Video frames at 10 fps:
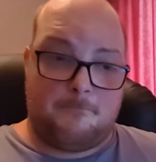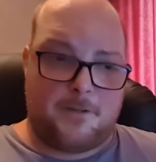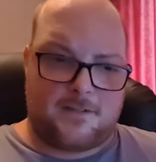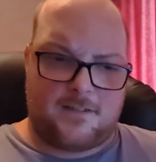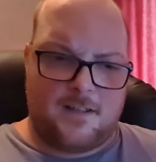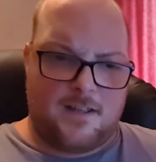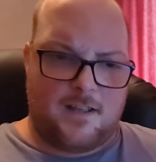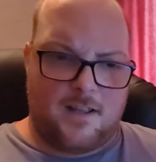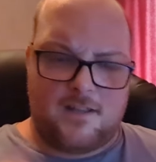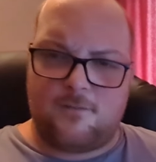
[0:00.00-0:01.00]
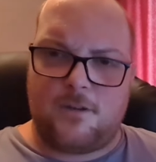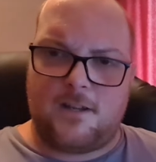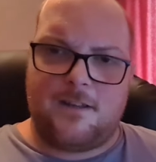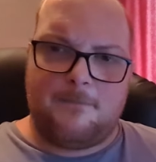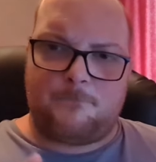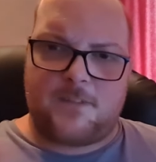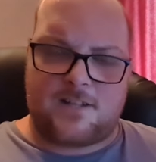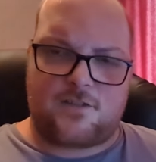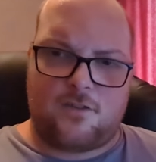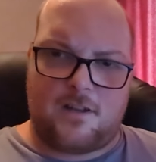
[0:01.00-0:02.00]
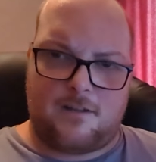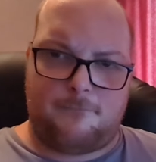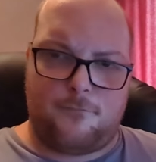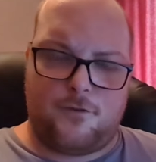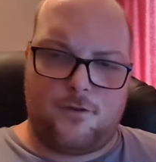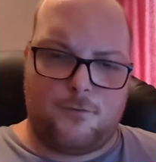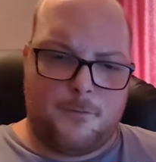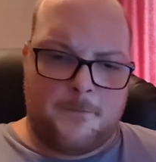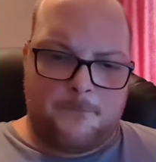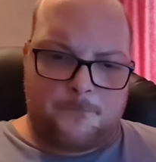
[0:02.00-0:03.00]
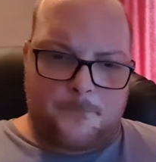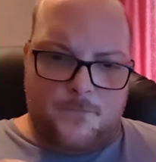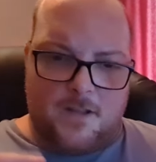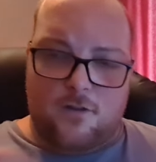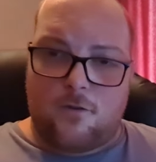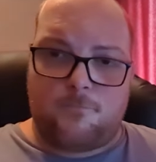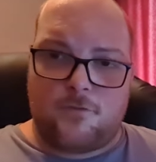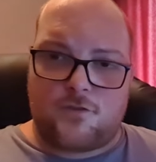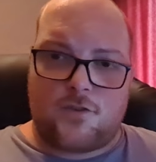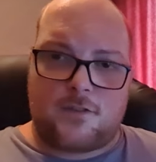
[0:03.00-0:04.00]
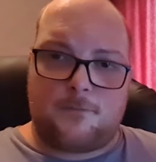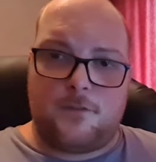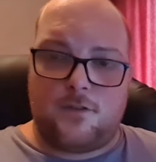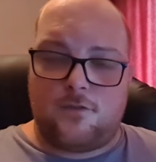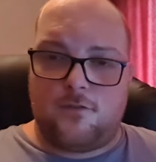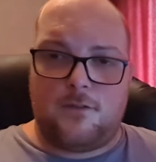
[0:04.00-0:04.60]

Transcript: But anyway, that's all I have for you. I hope you enjoyed the video.